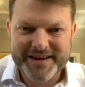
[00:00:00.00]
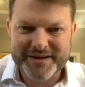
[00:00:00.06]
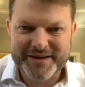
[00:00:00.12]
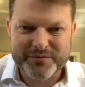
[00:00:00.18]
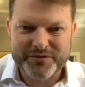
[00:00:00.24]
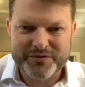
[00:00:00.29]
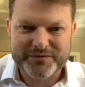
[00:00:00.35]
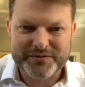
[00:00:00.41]

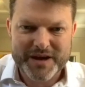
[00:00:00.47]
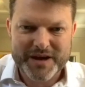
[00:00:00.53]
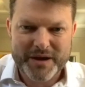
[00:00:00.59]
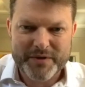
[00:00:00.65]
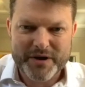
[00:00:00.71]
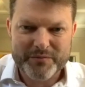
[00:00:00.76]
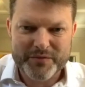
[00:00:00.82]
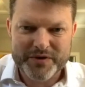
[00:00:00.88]
It will
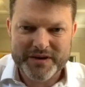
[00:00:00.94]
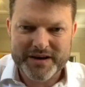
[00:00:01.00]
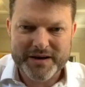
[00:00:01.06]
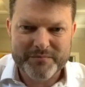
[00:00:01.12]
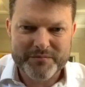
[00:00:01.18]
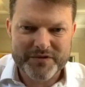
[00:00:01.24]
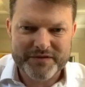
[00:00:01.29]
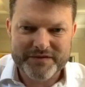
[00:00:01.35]
come up with a
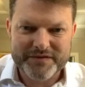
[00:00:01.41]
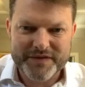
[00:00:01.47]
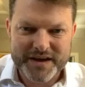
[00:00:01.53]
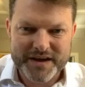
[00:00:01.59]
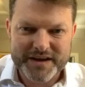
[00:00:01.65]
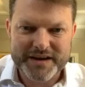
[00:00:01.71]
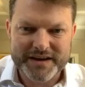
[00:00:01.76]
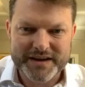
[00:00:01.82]
number of
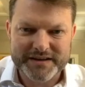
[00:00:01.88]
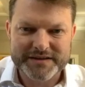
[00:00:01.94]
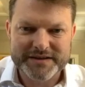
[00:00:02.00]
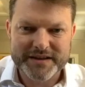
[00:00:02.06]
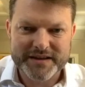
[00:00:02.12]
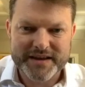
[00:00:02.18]
findings,